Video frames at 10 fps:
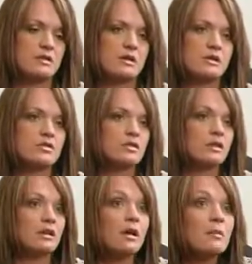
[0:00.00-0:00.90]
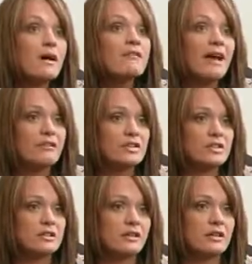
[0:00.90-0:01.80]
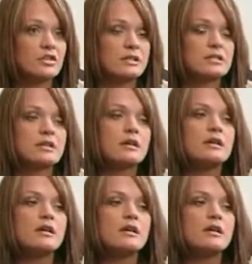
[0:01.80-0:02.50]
They're usually above average intelligence.